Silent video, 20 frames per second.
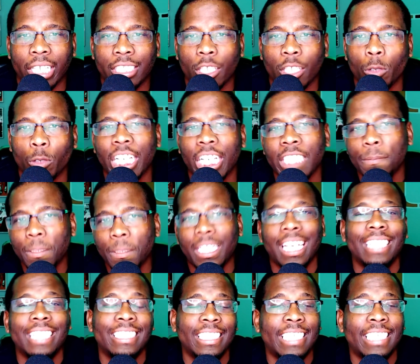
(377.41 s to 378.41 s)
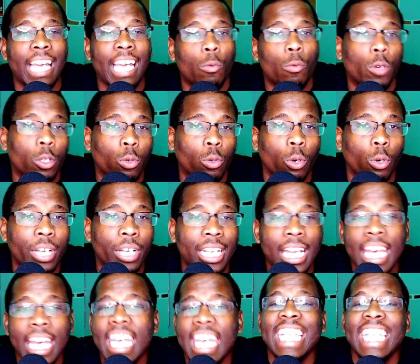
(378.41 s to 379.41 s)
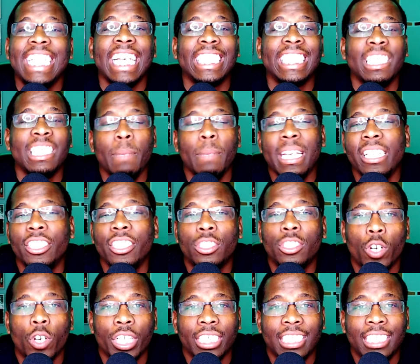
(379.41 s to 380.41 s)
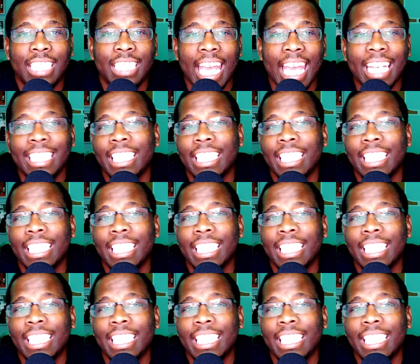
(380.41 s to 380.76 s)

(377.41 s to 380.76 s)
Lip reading: So just because he's out recruiting doesn't mean he's going to stay.